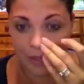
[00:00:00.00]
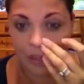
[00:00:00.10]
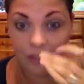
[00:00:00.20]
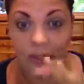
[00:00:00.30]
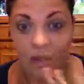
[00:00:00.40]

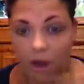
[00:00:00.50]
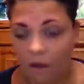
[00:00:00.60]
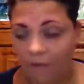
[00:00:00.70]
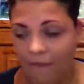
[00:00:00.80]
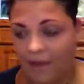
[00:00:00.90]
just a
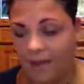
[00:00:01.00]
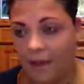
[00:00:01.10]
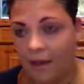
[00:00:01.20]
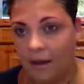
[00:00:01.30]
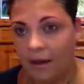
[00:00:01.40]
darker face
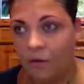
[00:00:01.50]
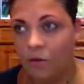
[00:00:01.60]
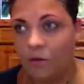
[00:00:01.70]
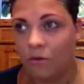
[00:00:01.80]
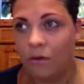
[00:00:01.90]
colour,
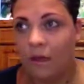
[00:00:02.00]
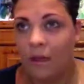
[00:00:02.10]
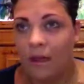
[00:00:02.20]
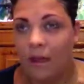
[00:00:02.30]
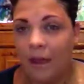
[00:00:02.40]
or
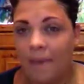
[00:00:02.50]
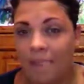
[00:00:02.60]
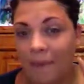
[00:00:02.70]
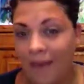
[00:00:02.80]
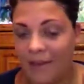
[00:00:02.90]

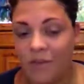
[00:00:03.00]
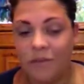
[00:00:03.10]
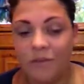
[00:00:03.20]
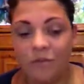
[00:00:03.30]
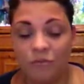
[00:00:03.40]
MAC used
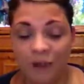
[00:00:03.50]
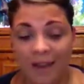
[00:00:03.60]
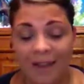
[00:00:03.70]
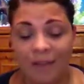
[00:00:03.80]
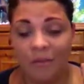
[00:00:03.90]
to use
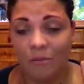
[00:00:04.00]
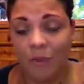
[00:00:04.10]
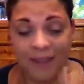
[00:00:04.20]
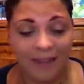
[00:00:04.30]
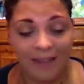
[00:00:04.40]
really
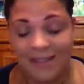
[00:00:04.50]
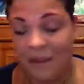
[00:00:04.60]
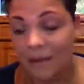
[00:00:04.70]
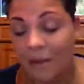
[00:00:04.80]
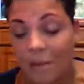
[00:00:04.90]
wicked stick.
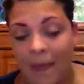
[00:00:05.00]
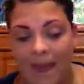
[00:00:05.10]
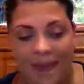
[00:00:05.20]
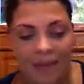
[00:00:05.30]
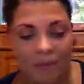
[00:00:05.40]
They don't
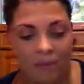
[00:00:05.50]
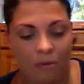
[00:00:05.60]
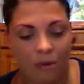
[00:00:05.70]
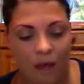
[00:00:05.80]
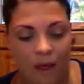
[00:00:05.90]
make it
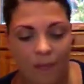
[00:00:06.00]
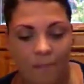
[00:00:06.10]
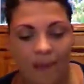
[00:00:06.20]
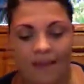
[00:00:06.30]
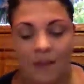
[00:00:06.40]
anymore.
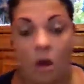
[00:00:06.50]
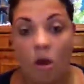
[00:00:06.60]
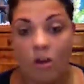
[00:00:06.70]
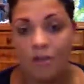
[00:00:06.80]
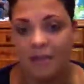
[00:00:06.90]
Basically,
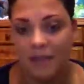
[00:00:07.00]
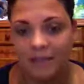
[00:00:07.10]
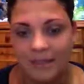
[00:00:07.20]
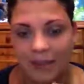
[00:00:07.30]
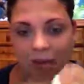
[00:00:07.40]
I use
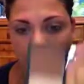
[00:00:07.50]
this now,